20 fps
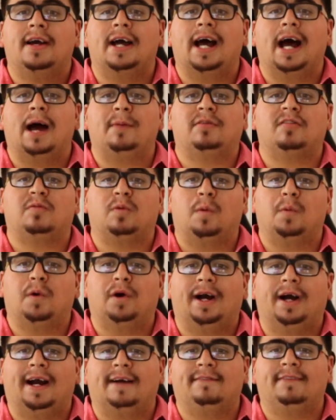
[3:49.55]
because um, we will
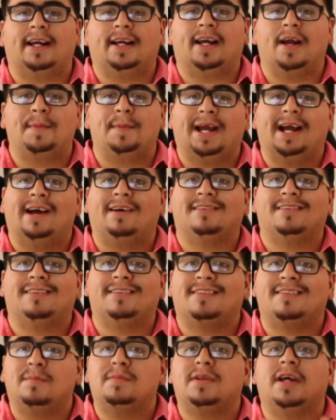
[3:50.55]
have that coming out
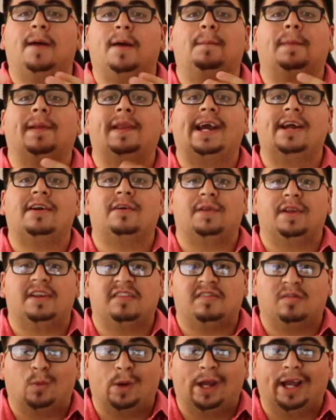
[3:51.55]
sometime later
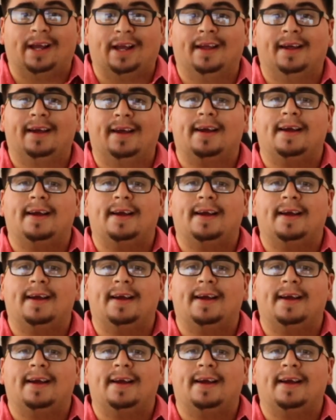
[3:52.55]
this week.